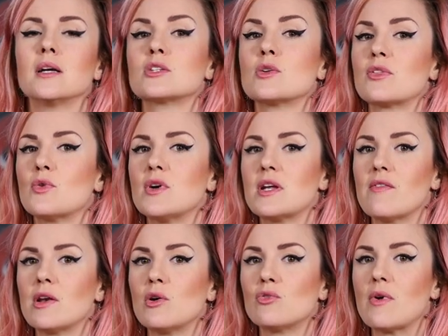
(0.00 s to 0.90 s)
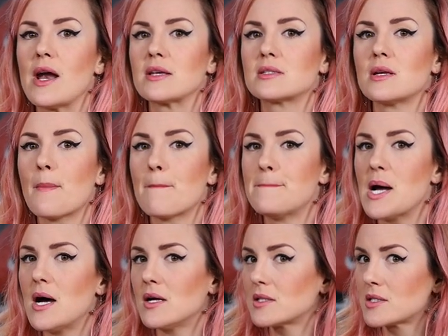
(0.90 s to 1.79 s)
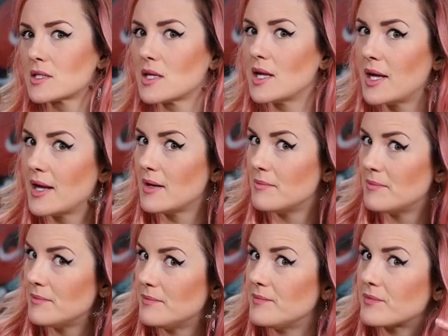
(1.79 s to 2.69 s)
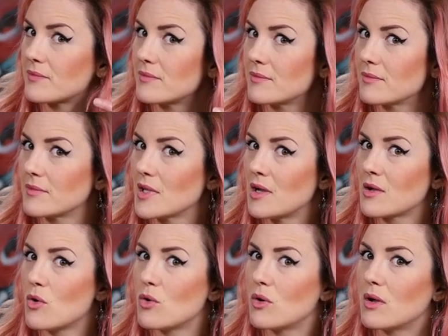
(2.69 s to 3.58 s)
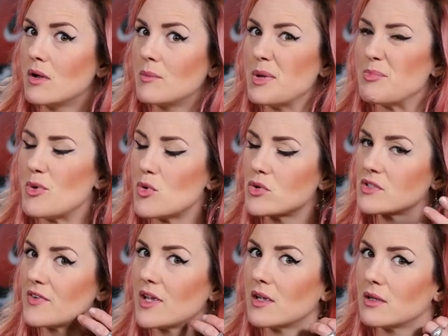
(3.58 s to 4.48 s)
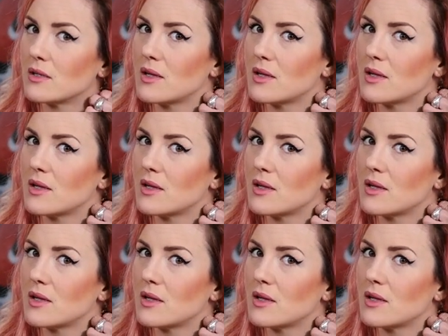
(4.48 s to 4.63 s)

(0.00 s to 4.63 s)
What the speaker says: So I thought I'd have a little rest, but I got a bit bored of it,